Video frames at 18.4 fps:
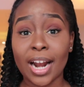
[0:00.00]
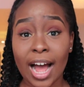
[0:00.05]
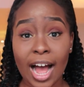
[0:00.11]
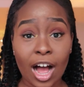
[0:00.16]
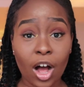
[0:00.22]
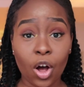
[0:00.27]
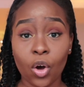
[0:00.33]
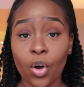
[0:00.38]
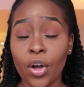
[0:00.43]

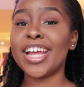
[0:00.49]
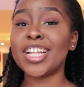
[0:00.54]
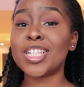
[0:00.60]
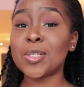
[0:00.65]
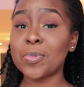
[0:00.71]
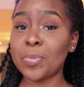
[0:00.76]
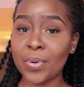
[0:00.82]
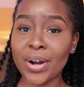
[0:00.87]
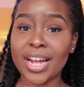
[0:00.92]
How
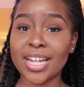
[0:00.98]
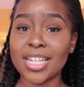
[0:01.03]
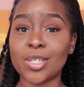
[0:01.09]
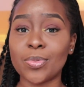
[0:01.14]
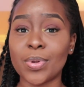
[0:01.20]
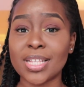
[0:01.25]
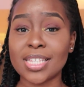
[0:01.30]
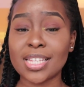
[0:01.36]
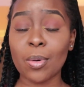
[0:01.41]
it
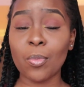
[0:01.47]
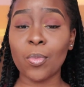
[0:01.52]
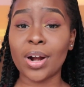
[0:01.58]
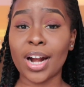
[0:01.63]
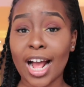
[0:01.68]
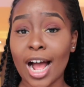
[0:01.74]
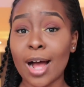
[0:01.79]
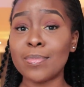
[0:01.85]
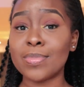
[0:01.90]
spreads when
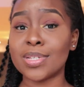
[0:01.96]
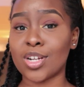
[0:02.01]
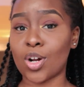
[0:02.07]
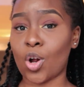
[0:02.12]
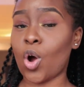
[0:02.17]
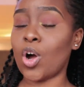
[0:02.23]
someone comes in